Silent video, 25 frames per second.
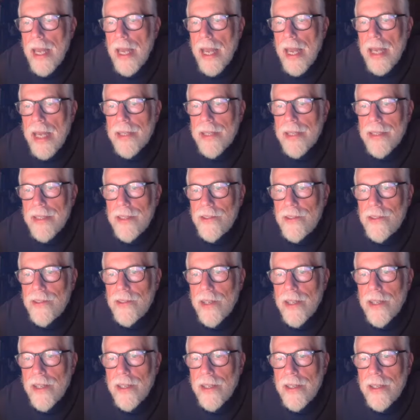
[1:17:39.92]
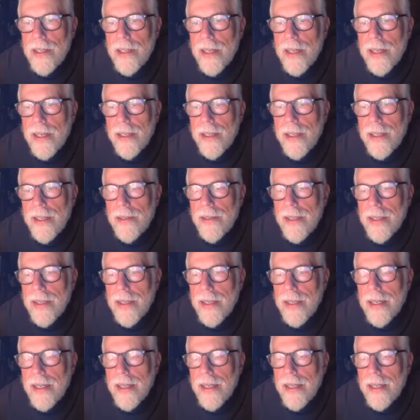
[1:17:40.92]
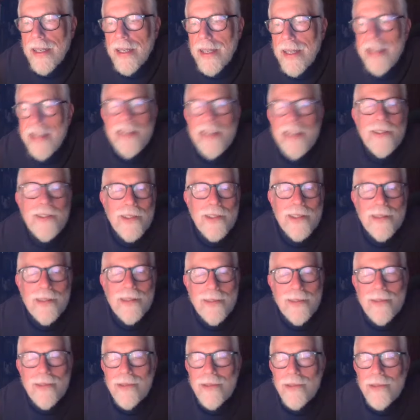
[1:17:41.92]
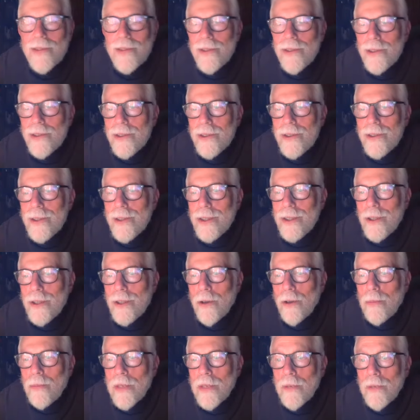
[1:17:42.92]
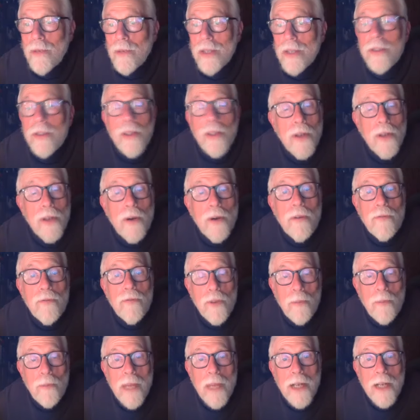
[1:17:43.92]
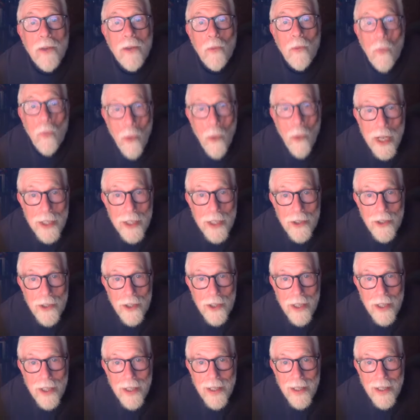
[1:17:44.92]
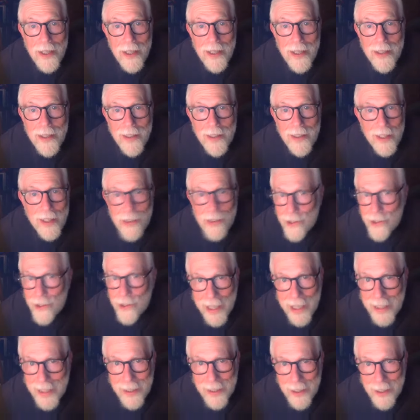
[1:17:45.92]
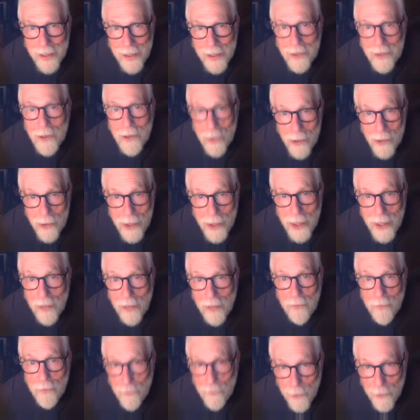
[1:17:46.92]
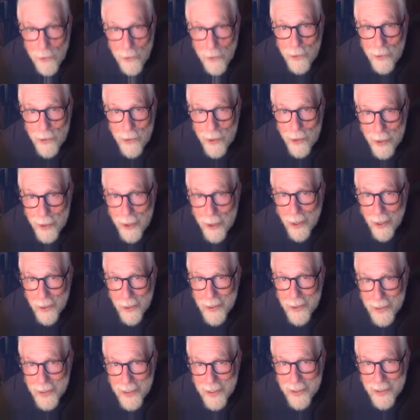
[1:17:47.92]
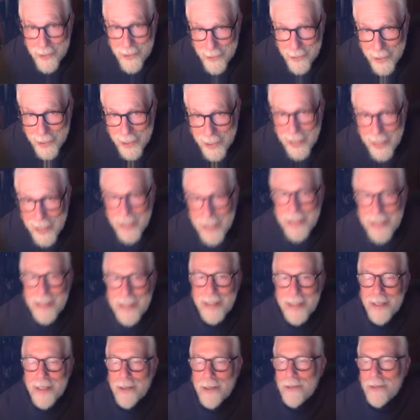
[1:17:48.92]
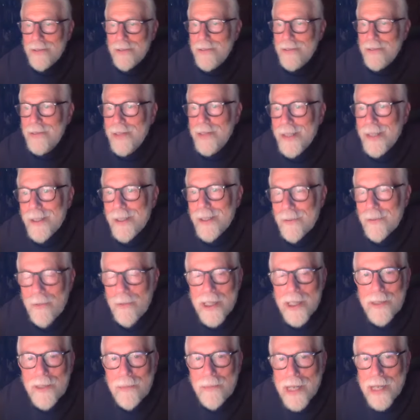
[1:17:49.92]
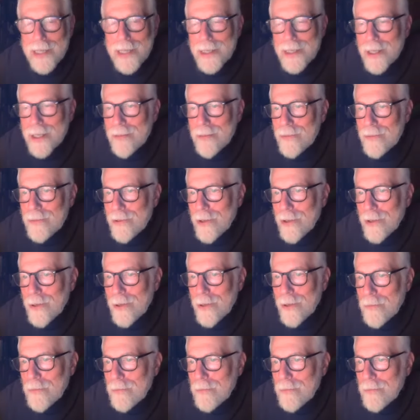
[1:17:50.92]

And he said, he told me, well, if you make a wish, the second you see the first star in the sky, your wish might come true.